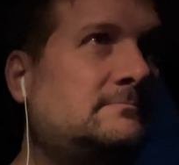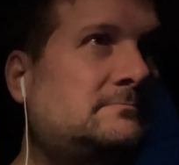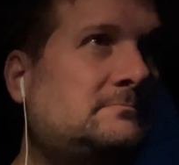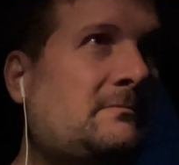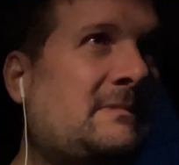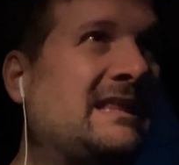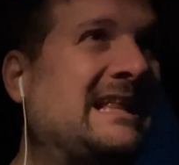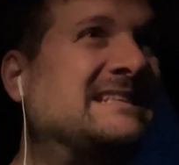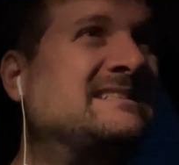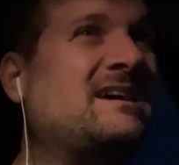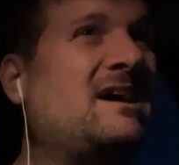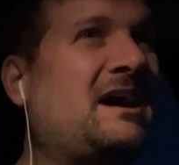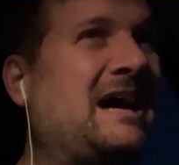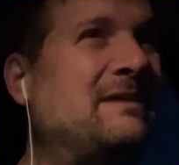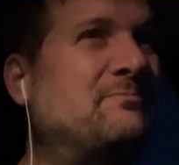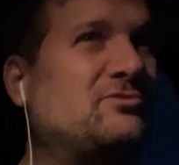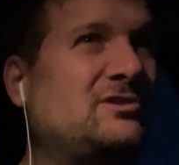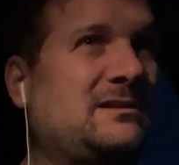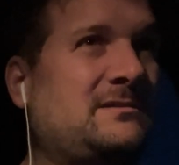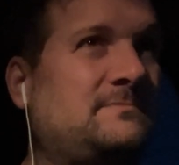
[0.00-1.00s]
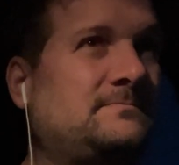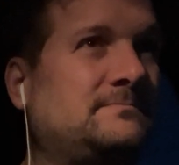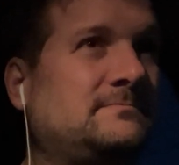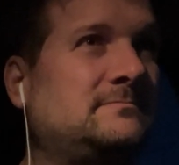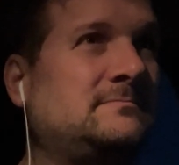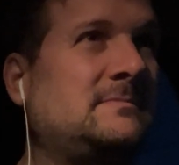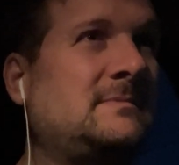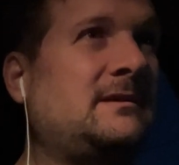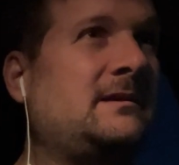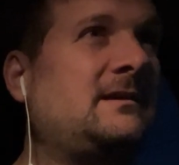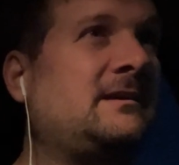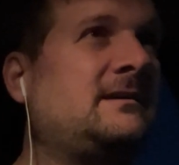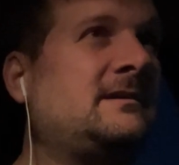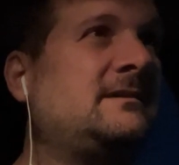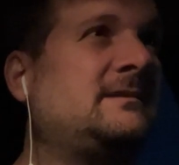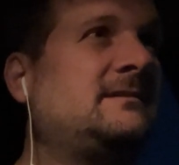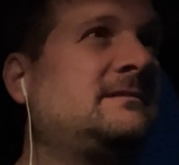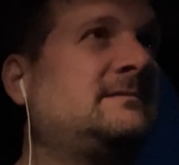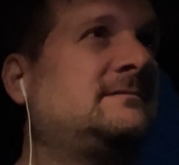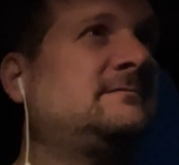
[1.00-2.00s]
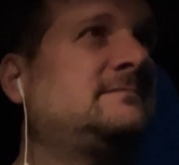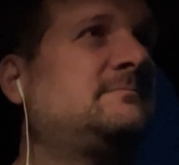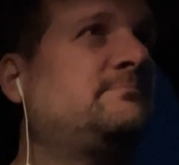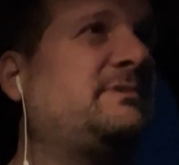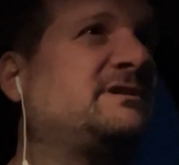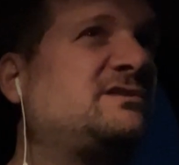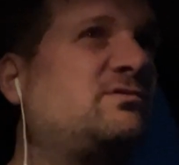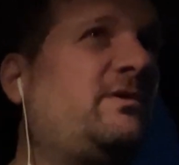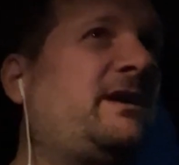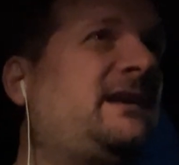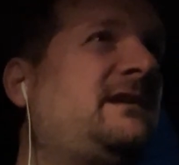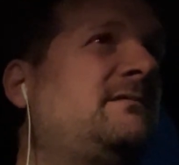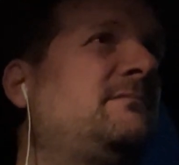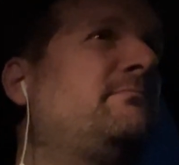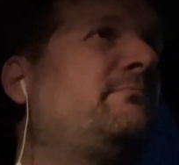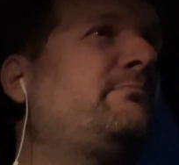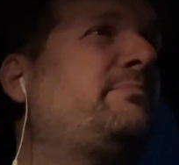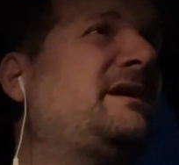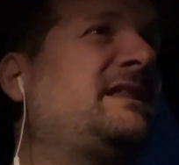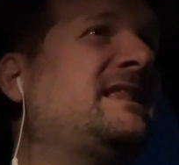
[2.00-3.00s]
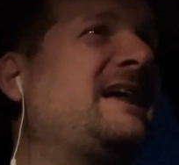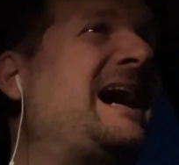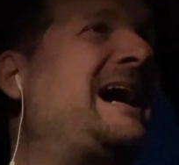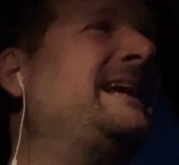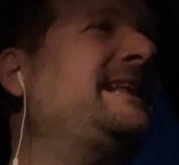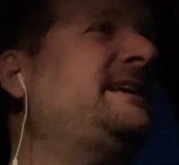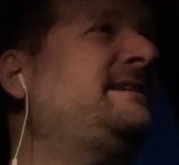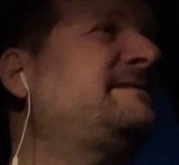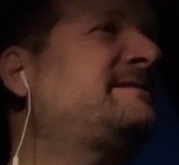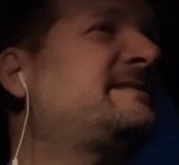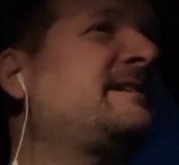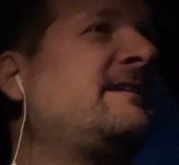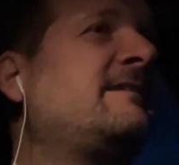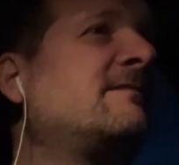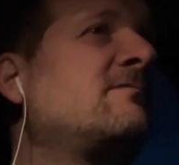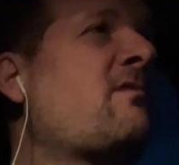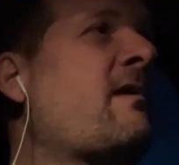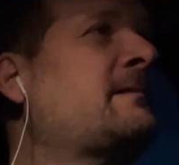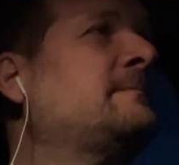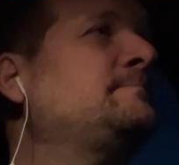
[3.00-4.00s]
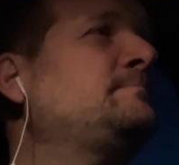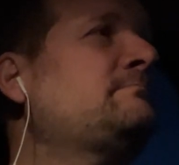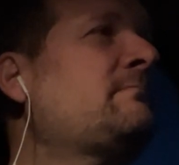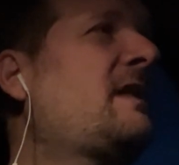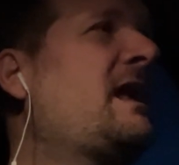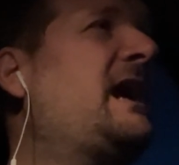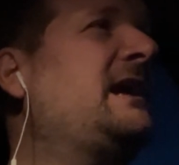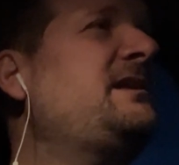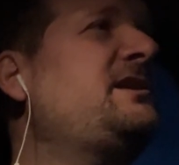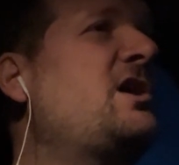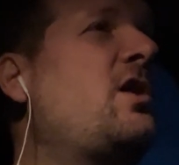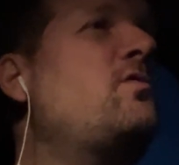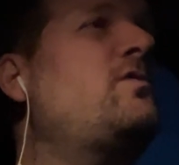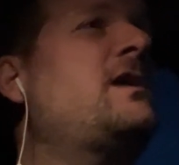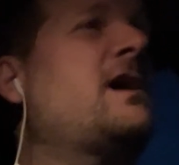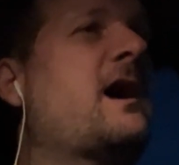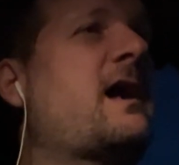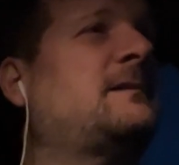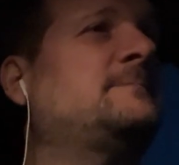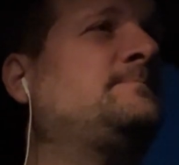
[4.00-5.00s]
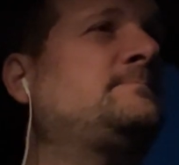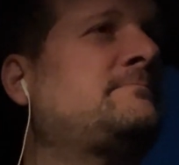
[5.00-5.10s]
That's a hybrid between Pilates and yoga.